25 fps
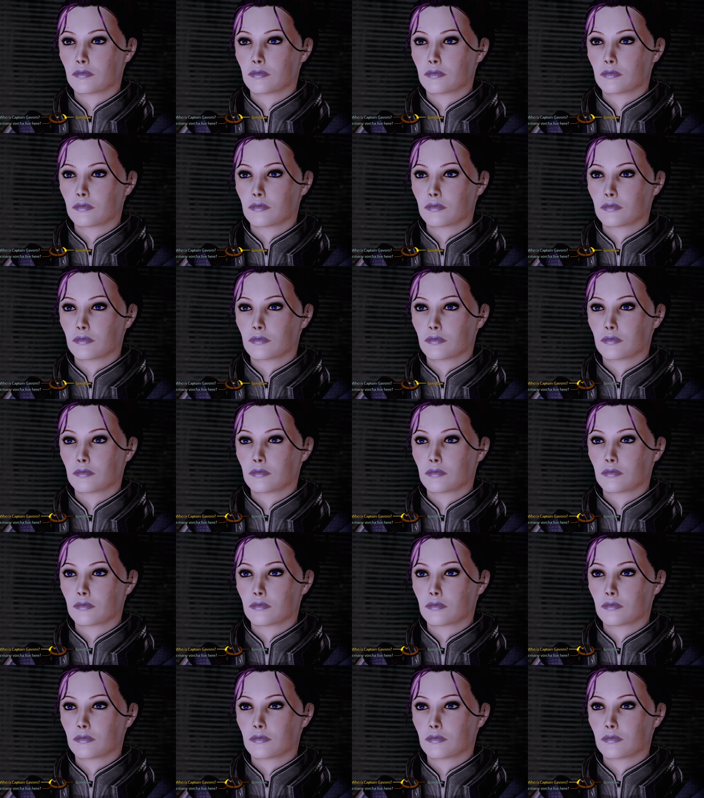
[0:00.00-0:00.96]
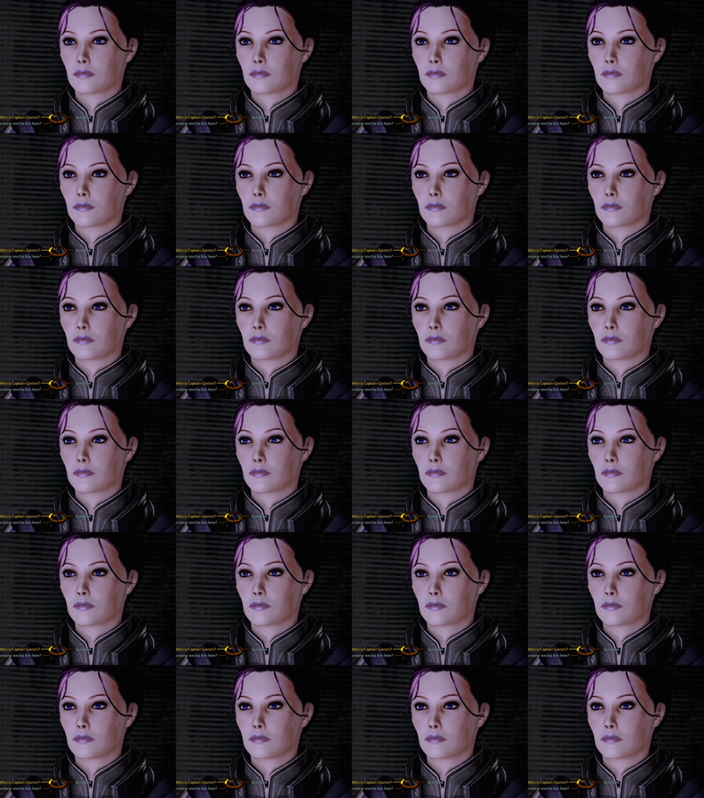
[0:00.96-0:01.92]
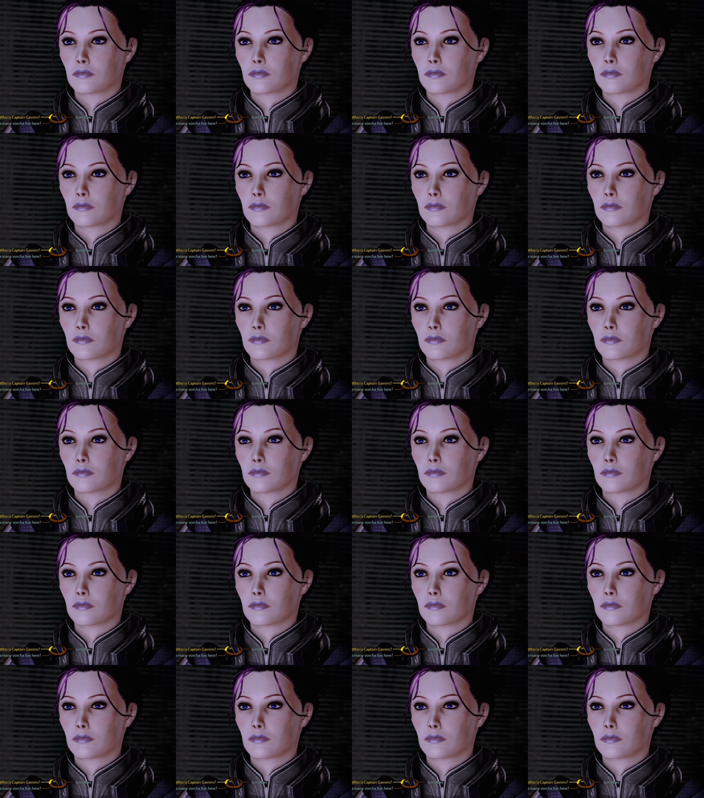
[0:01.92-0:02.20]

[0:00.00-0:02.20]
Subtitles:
Nobody speaks.